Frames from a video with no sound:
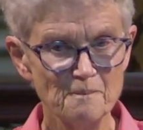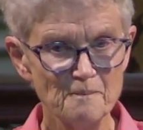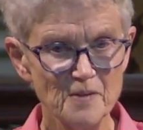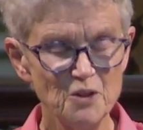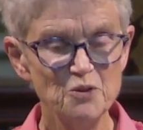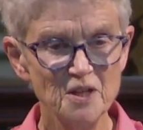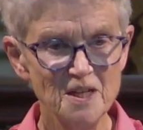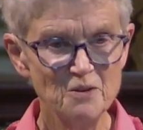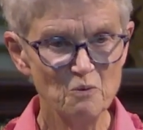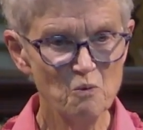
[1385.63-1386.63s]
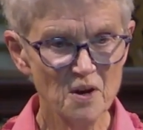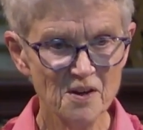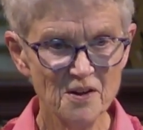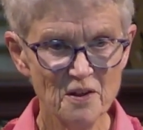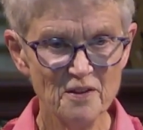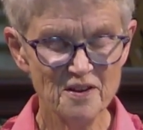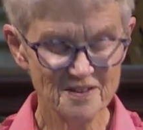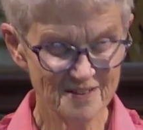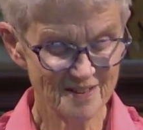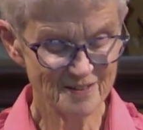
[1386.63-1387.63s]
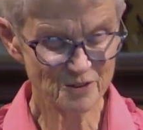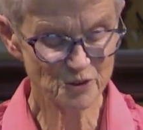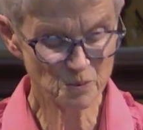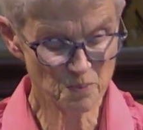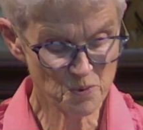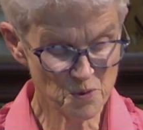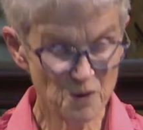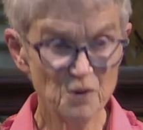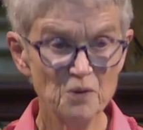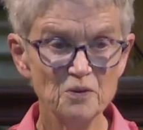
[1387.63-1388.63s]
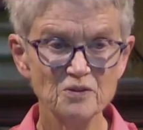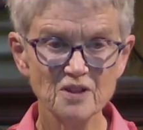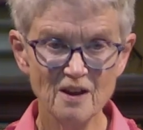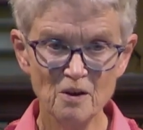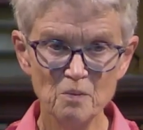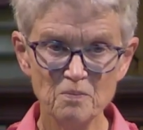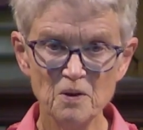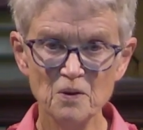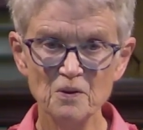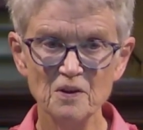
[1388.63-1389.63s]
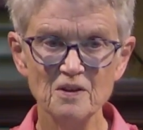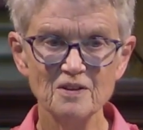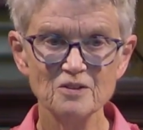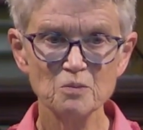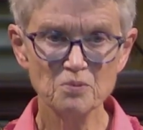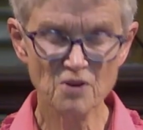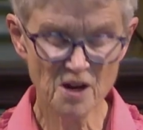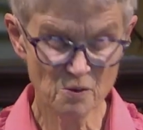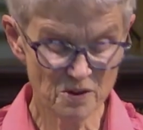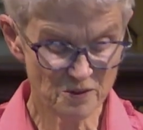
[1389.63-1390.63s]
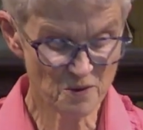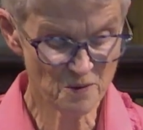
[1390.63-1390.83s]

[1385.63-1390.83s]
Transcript: You need one another to support you, to help you, to pray with you.